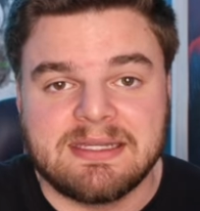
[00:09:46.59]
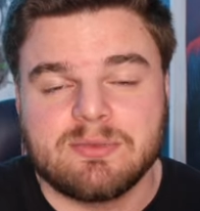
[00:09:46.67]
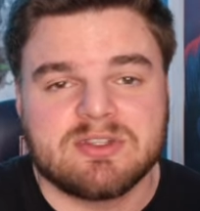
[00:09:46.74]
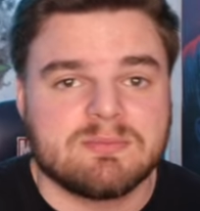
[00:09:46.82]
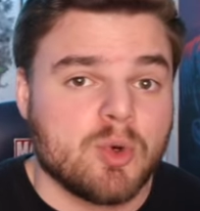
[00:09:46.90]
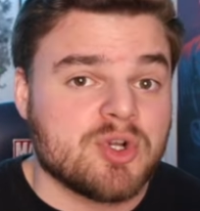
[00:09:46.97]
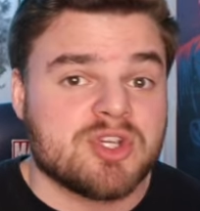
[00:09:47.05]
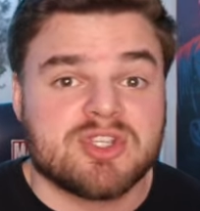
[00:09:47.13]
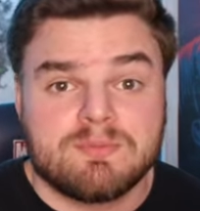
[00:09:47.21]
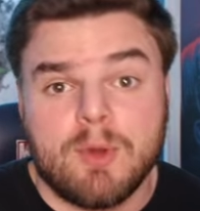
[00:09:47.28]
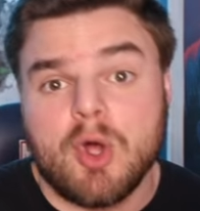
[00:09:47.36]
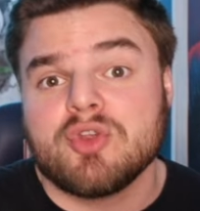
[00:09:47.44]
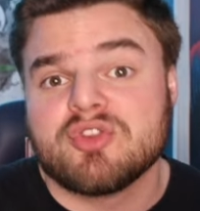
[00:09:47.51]
It was more
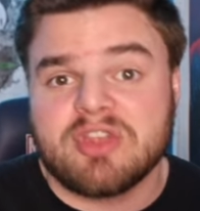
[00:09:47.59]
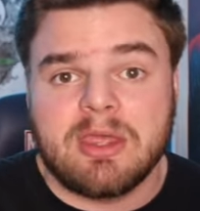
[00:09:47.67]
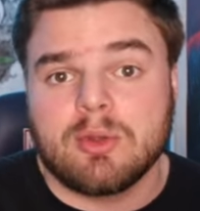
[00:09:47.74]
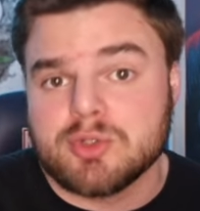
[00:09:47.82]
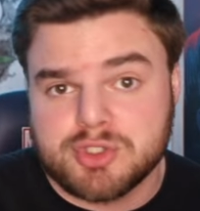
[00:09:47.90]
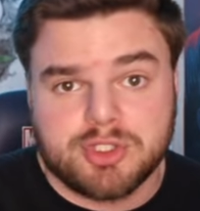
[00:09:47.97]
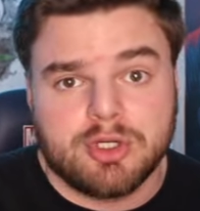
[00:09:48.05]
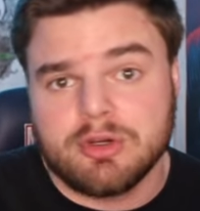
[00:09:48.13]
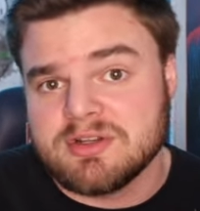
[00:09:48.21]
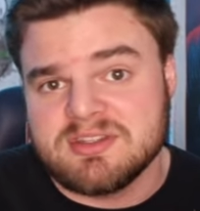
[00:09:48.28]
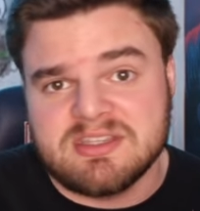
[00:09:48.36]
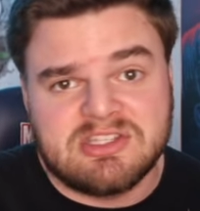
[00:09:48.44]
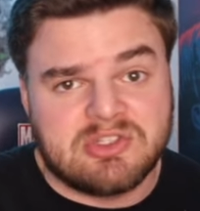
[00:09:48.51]
small scale, sure,
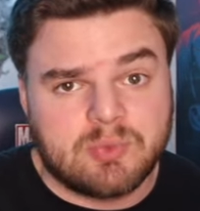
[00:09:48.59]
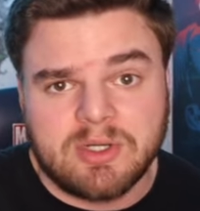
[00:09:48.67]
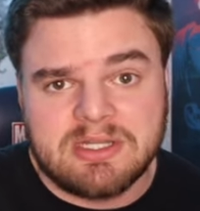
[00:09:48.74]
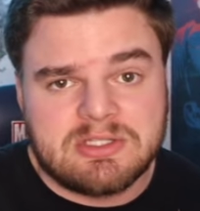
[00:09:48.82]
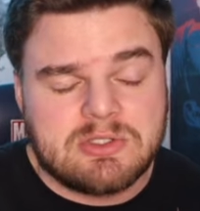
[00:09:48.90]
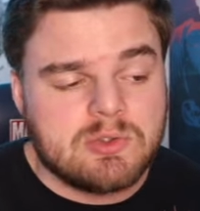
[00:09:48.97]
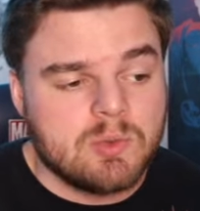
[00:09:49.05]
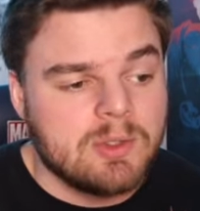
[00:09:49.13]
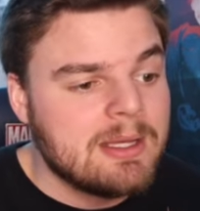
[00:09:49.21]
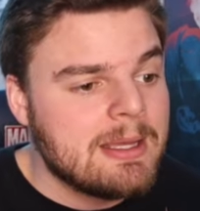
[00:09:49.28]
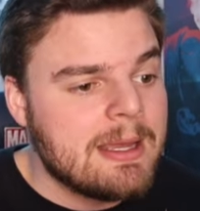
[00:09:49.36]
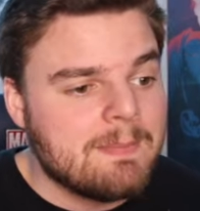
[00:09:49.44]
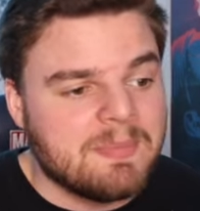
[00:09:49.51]
in seasons 1 and 2,
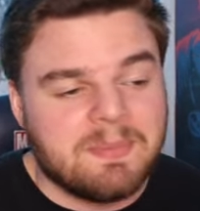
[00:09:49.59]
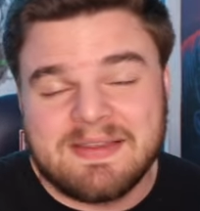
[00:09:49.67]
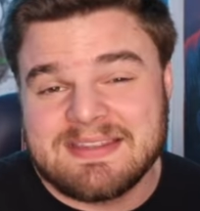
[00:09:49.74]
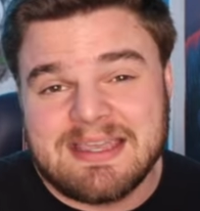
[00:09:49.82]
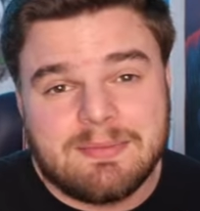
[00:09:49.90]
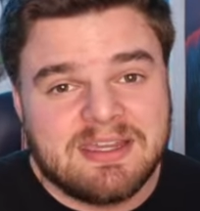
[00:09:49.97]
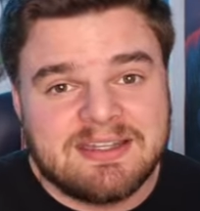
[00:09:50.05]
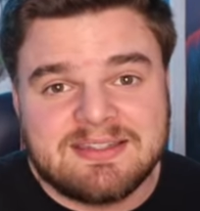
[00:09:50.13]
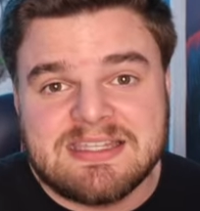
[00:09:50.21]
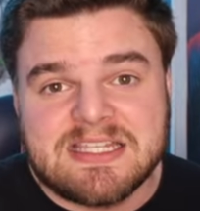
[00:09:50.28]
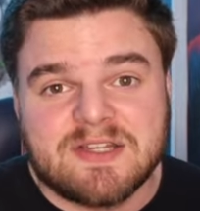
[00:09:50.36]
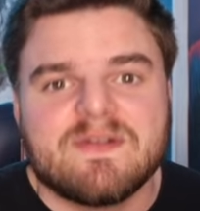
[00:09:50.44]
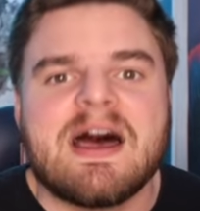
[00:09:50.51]
but by the time we get to
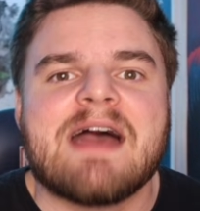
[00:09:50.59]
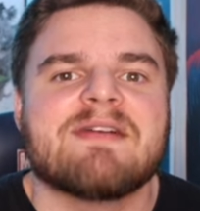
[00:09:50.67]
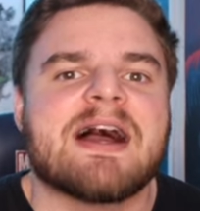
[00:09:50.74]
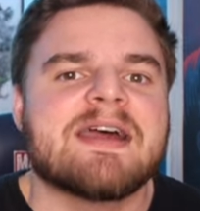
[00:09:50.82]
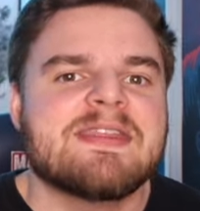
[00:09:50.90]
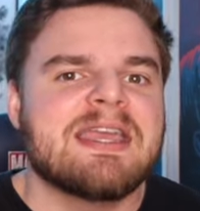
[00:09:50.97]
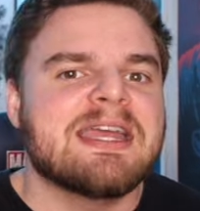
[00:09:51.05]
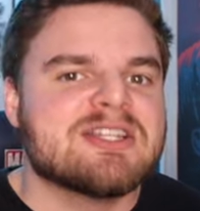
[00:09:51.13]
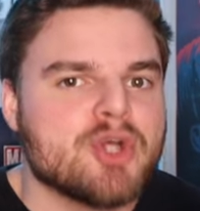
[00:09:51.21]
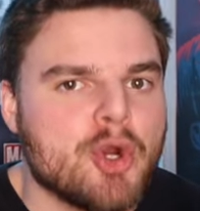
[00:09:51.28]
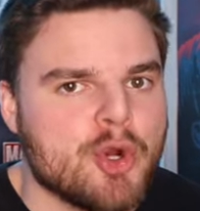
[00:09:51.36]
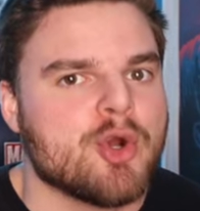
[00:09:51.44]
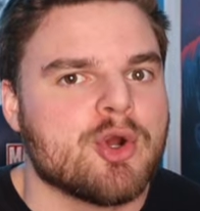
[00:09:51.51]
season 5, I think it's
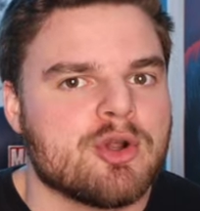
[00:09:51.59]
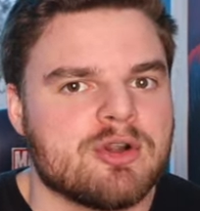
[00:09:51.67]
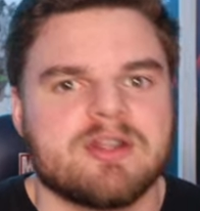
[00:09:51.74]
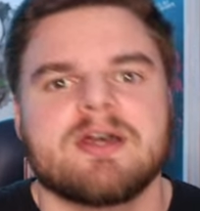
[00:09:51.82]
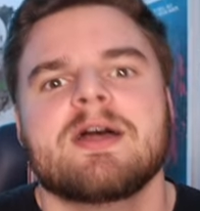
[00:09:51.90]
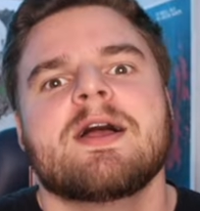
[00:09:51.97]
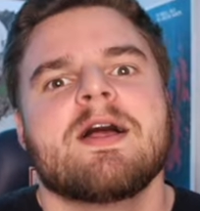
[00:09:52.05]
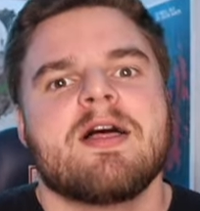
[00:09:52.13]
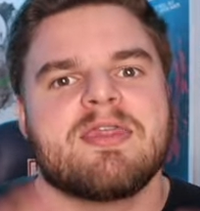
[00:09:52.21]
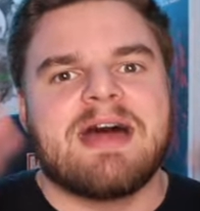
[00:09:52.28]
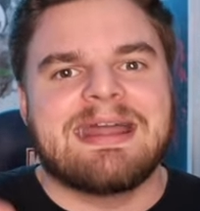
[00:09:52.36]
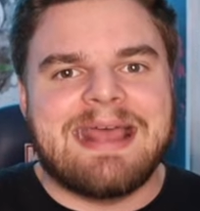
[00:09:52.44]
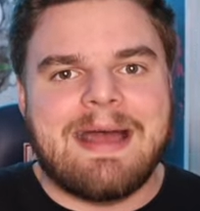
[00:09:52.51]
earned
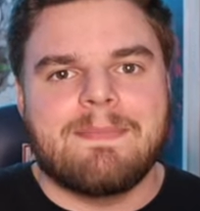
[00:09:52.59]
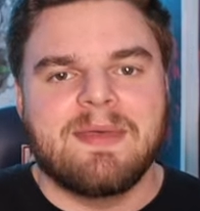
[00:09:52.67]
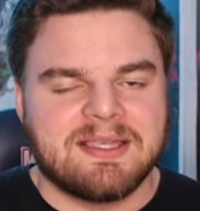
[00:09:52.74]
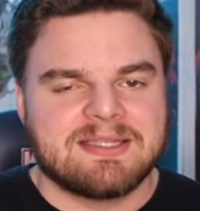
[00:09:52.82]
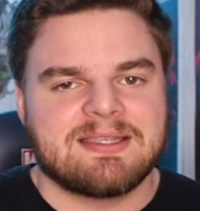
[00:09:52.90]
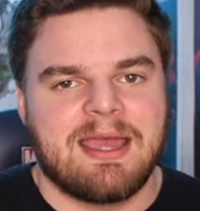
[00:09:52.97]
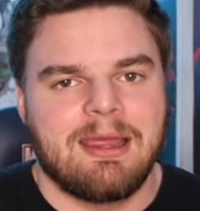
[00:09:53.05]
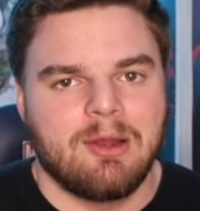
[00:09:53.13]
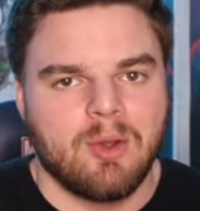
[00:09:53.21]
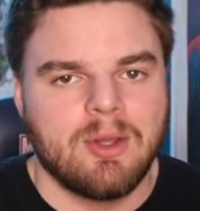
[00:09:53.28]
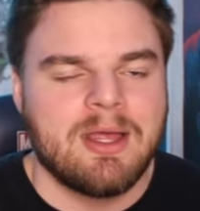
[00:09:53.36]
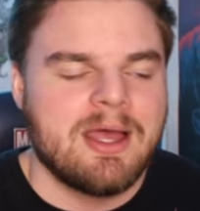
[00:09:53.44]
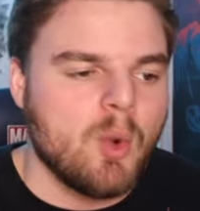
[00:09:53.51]
that epic
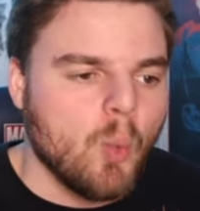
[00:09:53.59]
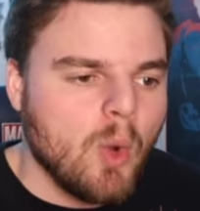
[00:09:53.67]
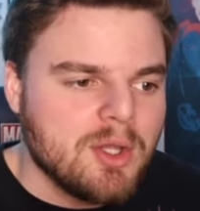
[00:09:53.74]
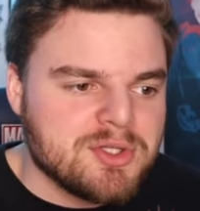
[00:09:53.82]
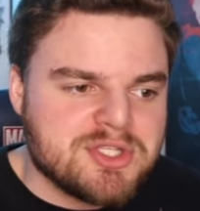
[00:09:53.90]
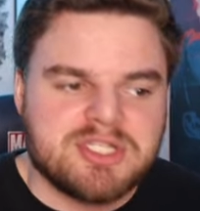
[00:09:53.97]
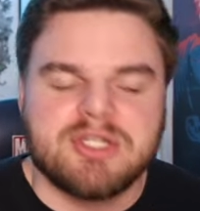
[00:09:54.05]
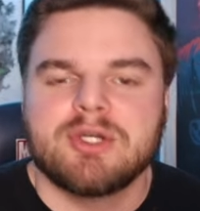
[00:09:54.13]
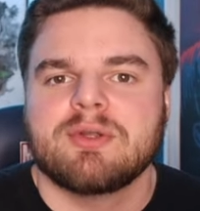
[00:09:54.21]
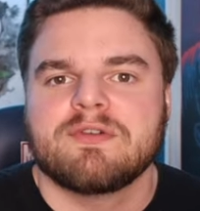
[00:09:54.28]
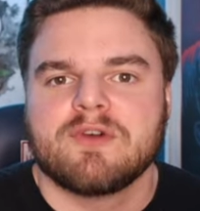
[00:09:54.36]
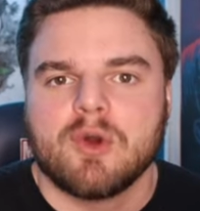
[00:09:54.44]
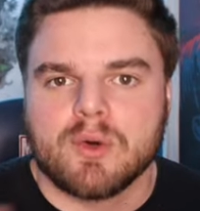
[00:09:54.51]
scale, while
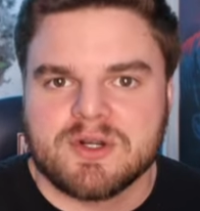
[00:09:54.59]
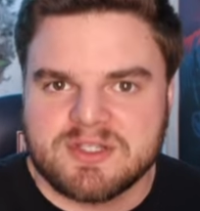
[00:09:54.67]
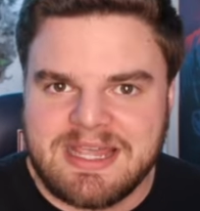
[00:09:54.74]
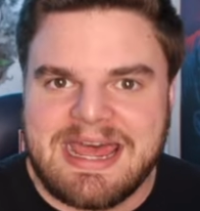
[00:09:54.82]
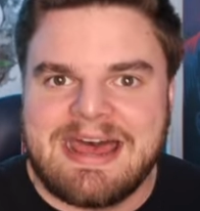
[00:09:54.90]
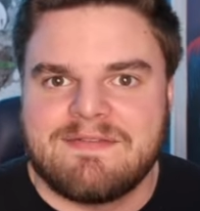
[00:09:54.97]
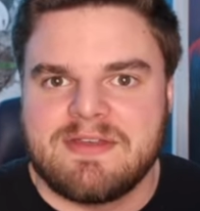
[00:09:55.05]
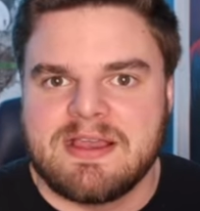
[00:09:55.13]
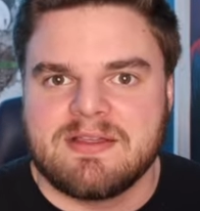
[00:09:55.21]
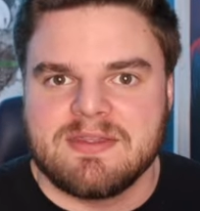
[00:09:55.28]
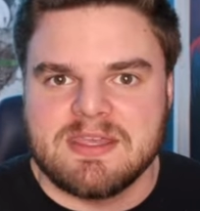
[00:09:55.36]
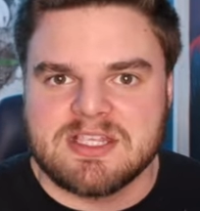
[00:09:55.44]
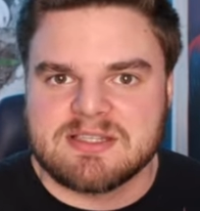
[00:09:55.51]
still, of course,
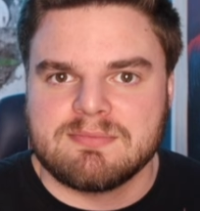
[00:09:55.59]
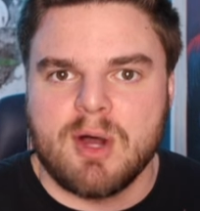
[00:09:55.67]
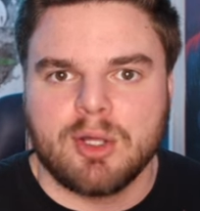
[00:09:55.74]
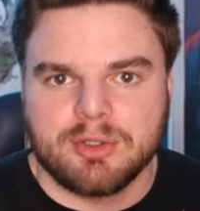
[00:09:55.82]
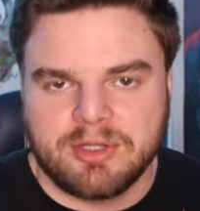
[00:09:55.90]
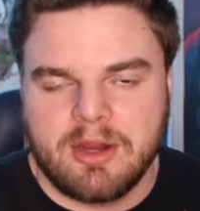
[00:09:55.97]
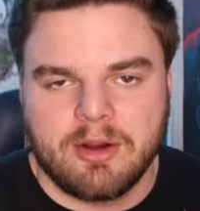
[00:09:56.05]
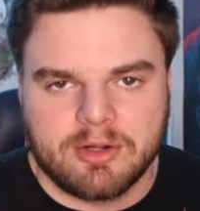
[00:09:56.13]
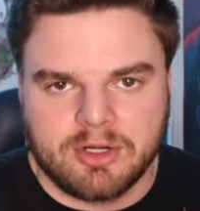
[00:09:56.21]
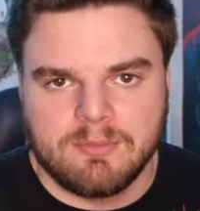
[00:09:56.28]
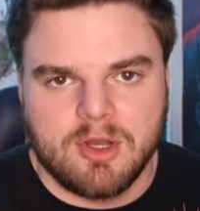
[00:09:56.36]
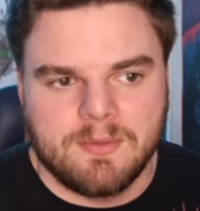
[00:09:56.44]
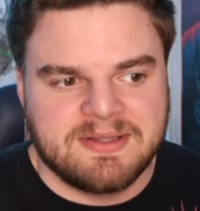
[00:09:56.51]
having the smaller
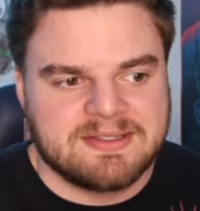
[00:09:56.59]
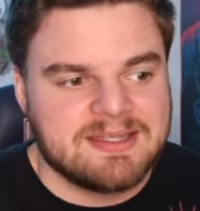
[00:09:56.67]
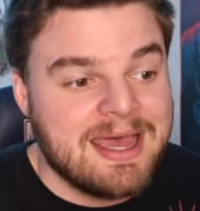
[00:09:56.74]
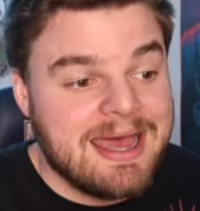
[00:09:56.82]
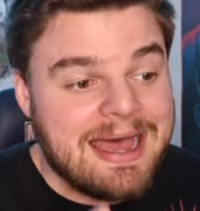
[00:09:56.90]
character moments.